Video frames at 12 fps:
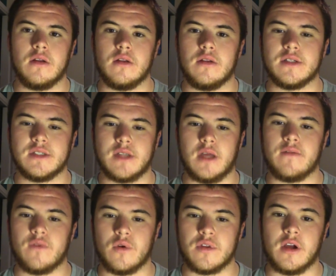the state
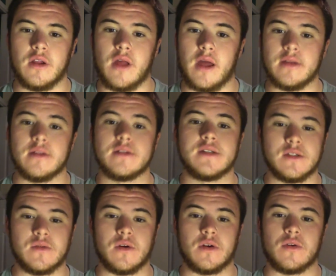of North Carolina,
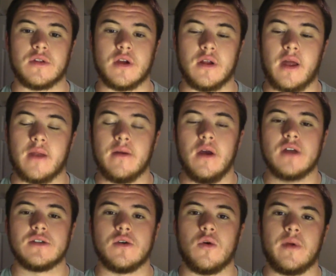since we're in North Carolina.
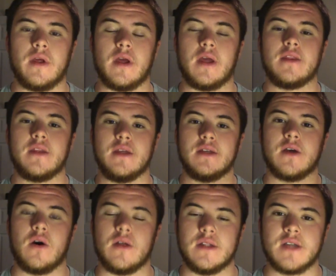So it'll be in the
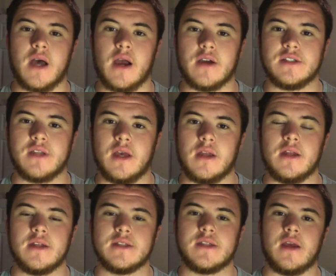entire state.
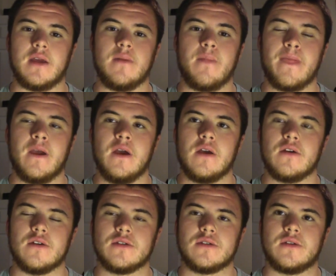
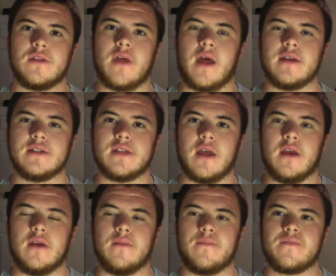That is
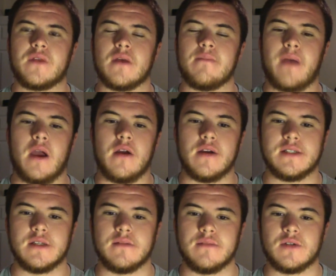a
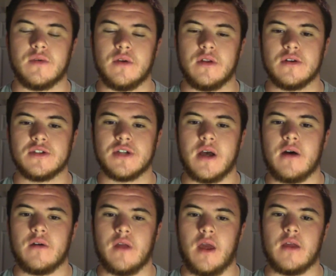comparison between your
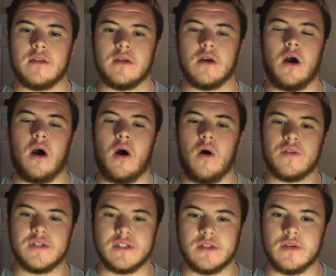child and all
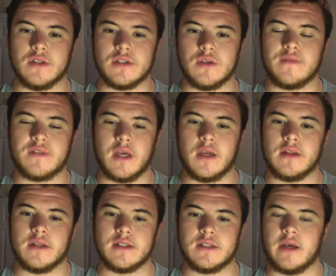the students who have
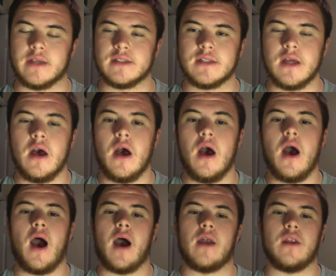taken this test.
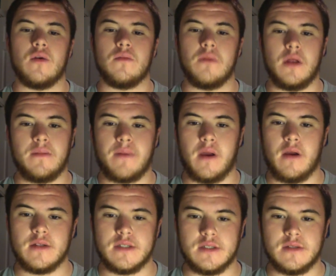I know many
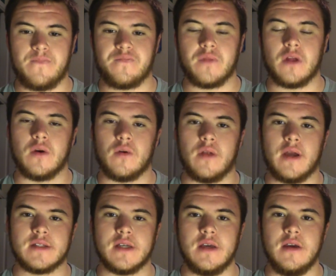parents don't
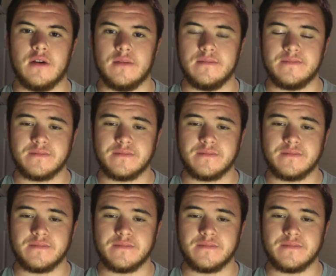like to hear